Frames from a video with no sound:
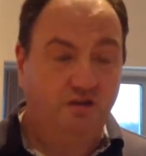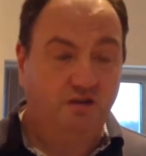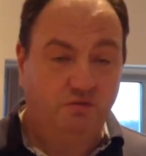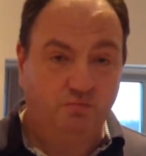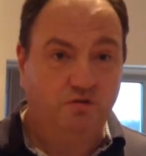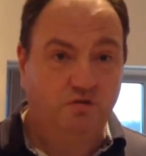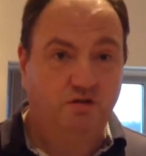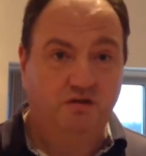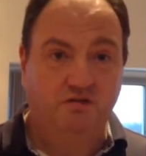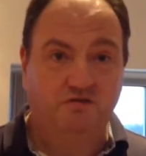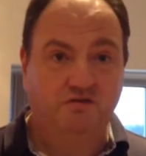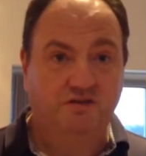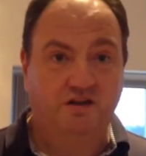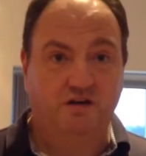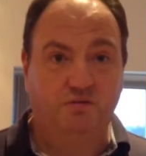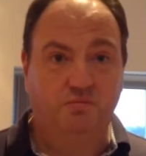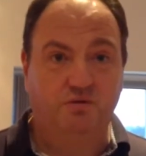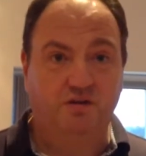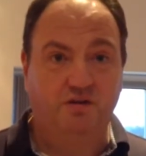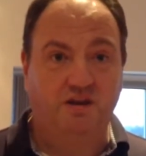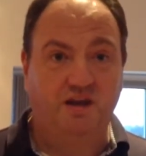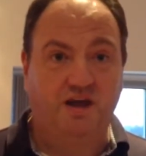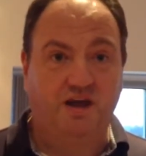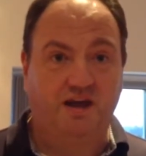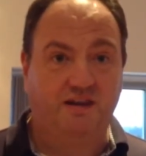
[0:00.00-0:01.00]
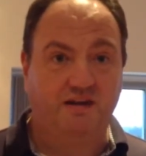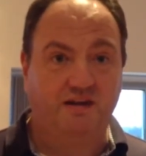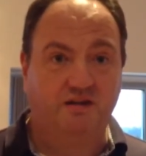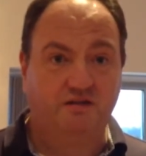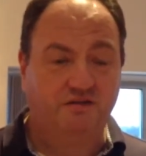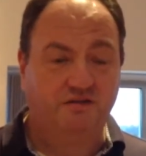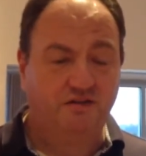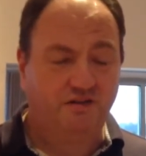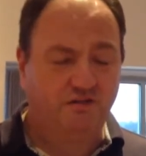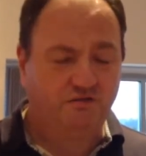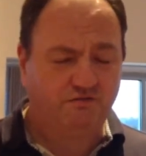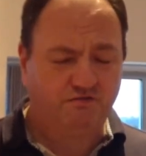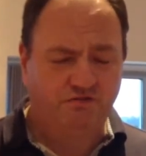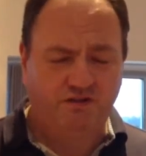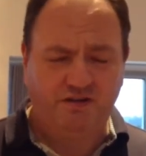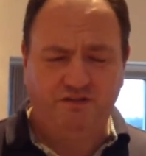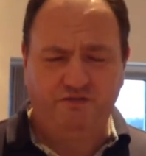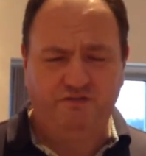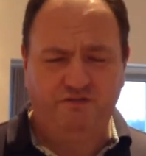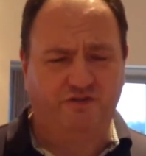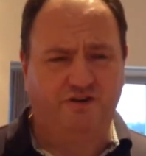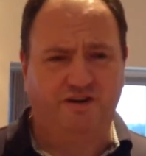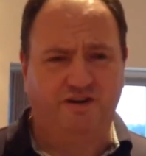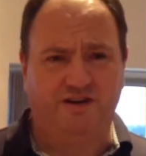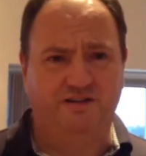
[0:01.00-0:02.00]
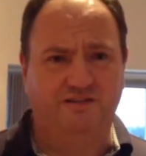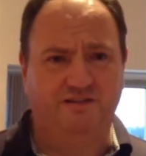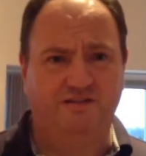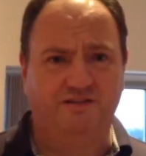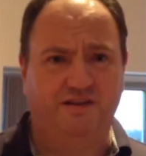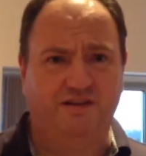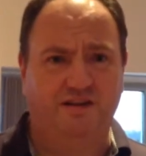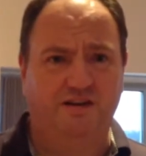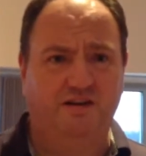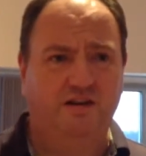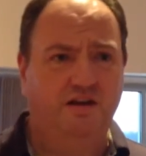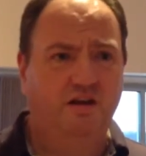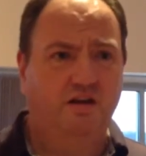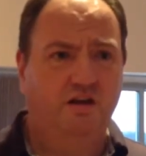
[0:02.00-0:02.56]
You wouldn't know who's going to win that. Like, they're great fights. And,